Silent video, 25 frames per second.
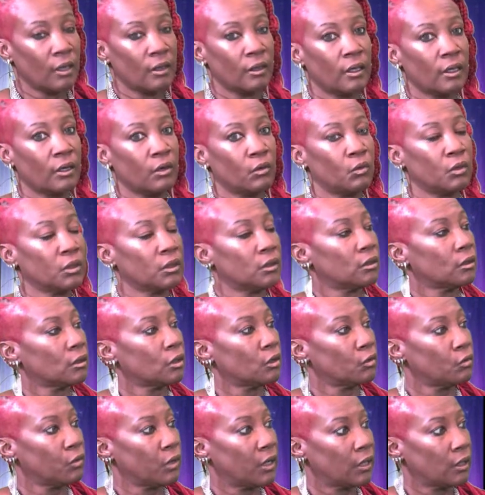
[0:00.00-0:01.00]
They're with the
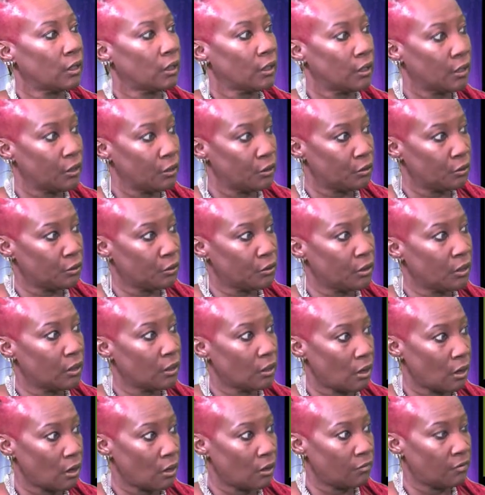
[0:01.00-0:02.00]
correct lender
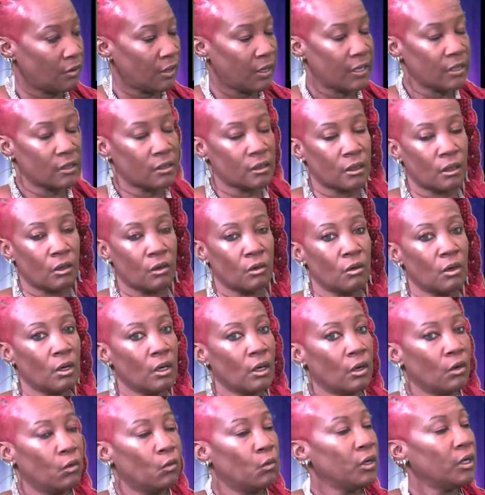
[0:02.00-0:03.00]
and all of that. So
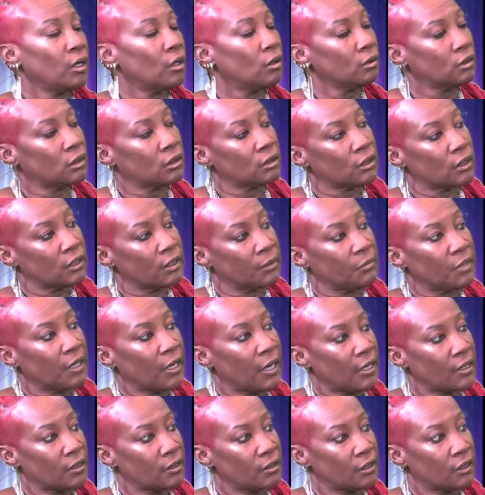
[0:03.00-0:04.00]
we don't just limit
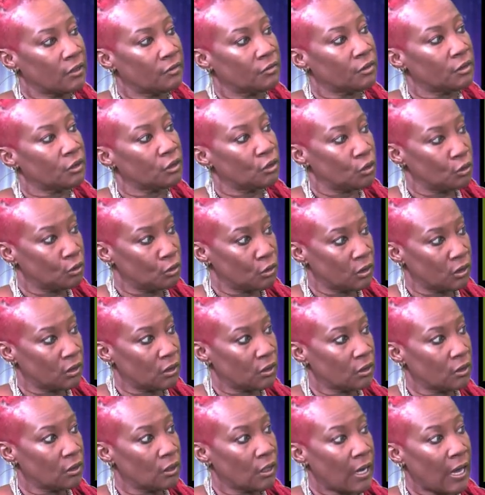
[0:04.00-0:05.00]
ourselves to
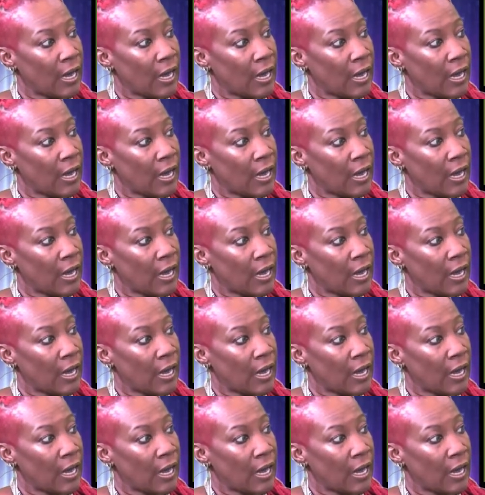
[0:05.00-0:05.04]
Georgia.